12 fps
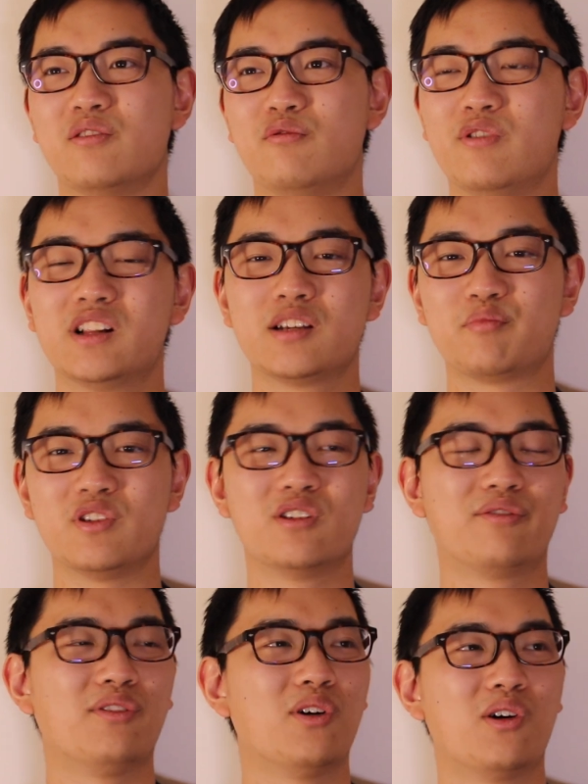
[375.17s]
really
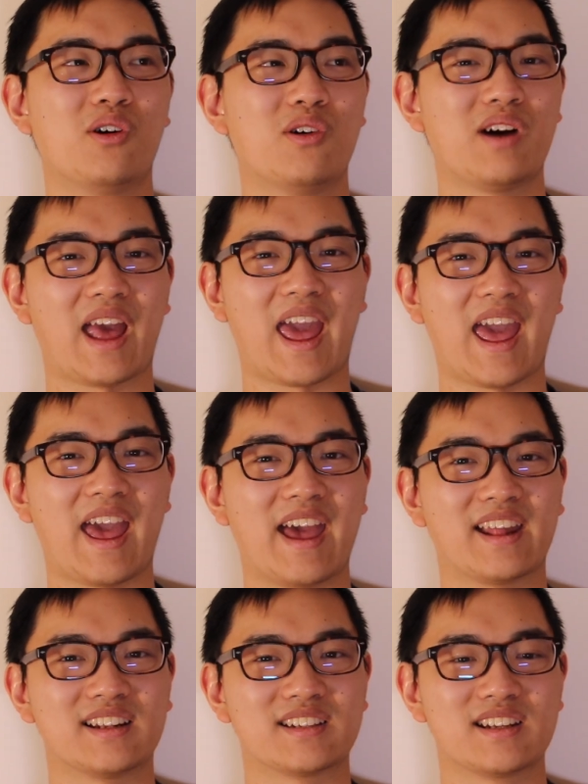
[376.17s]
beautiful
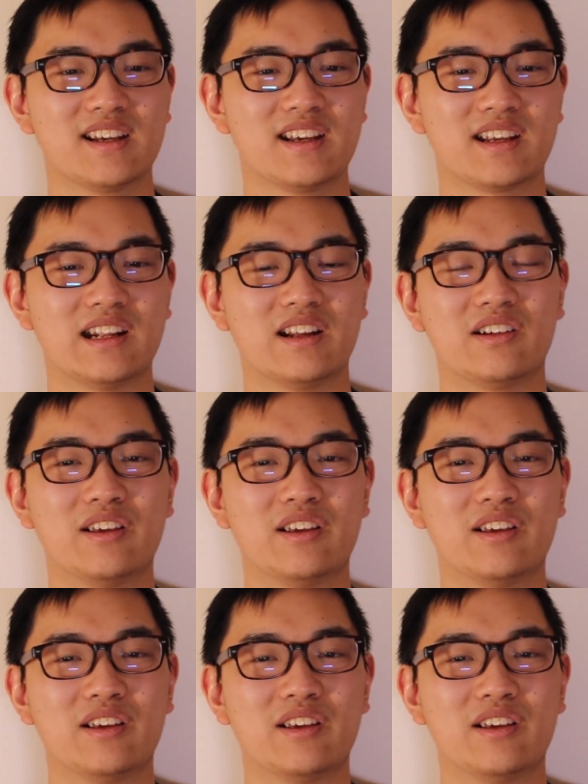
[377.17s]
and you know